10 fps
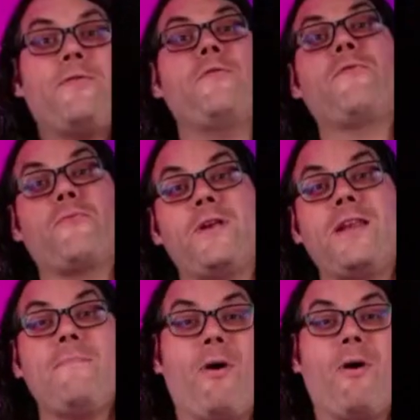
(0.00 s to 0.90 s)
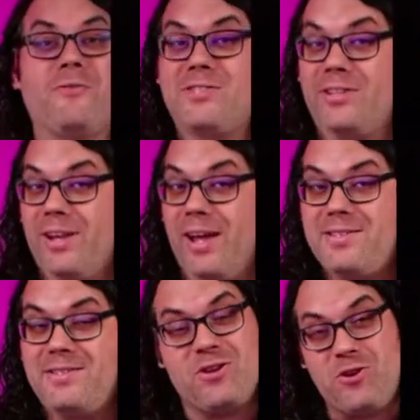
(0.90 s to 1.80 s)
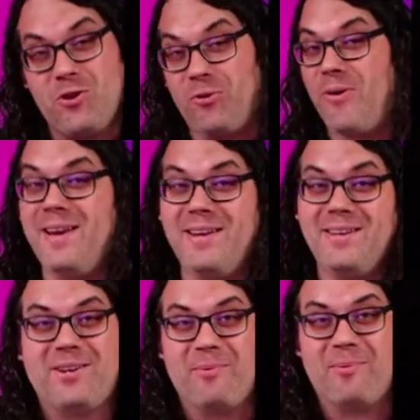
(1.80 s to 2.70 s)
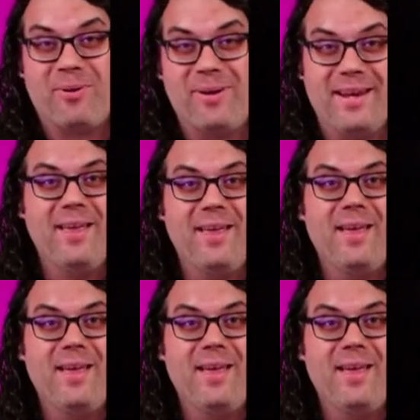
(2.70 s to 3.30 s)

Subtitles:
with your 3D model sliced, you're ready to start printing.